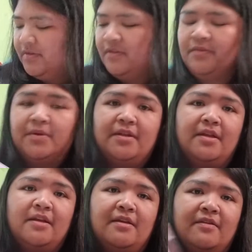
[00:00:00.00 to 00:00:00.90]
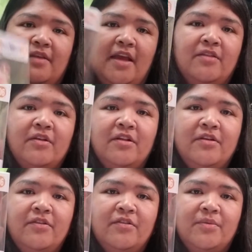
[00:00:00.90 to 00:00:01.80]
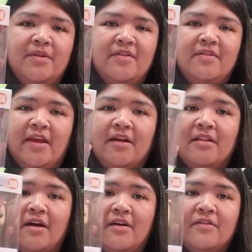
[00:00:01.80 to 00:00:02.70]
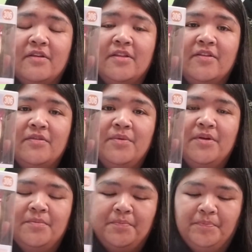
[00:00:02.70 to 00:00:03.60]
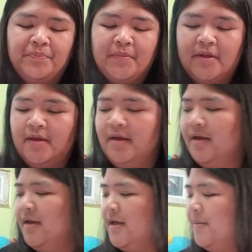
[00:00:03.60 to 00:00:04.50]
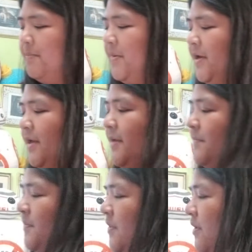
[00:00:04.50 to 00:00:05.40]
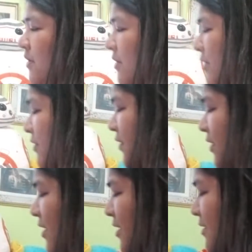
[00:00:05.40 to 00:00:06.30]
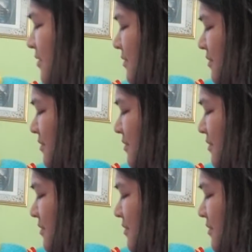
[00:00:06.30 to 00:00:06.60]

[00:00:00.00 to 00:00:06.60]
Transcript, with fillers: this one is $8, so we did take a loss on this one. But overall,